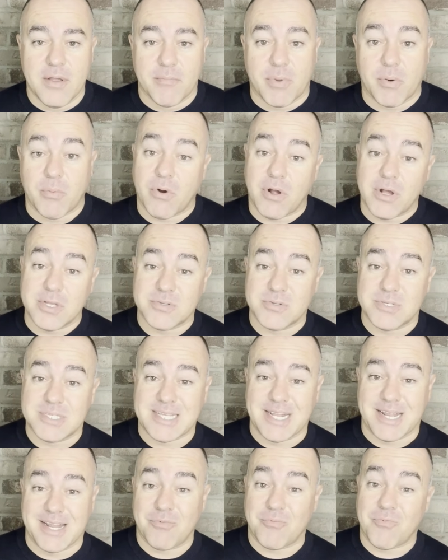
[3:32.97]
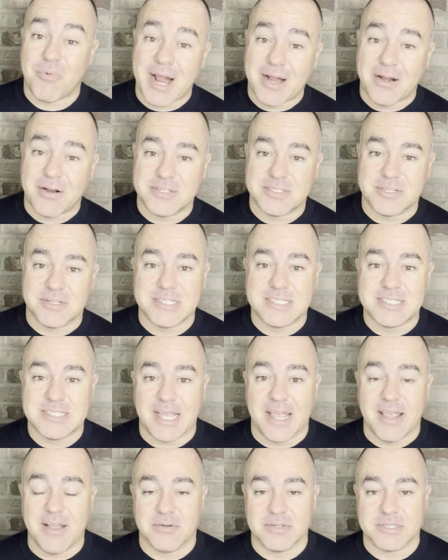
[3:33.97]
But we're also setting records on
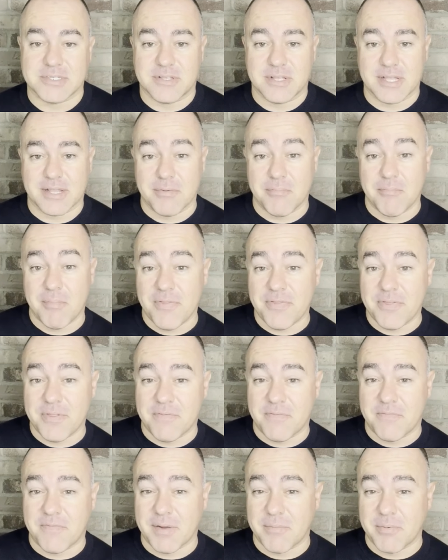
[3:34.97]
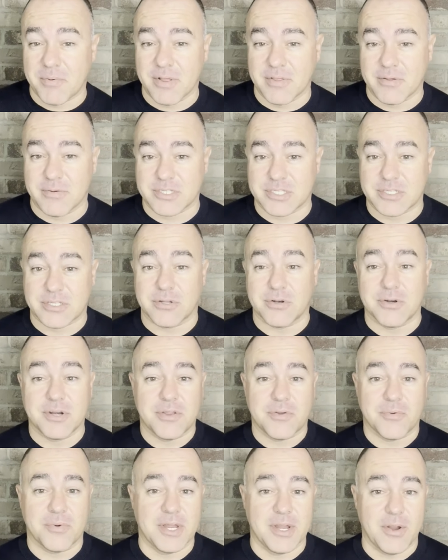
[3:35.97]
sales. Like the month of February, there was
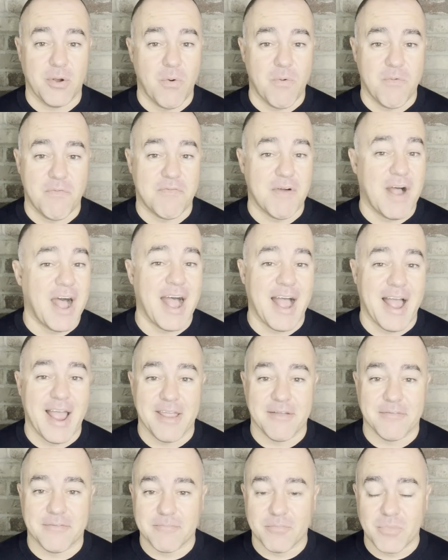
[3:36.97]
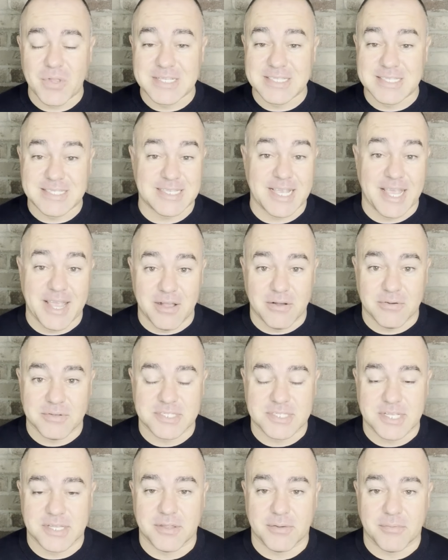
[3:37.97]
3305
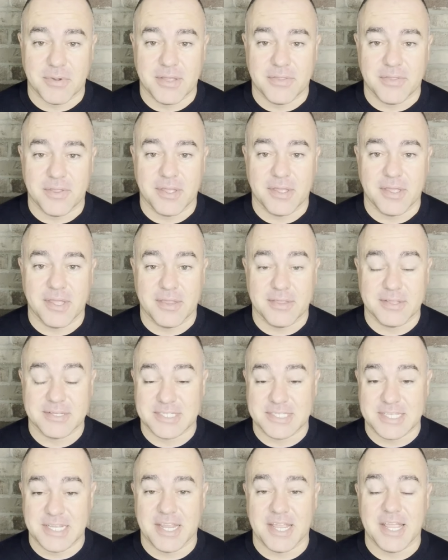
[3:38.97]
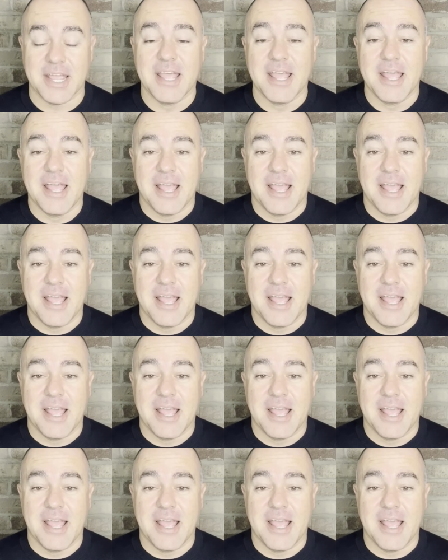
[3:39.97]
sales in the in the in the city.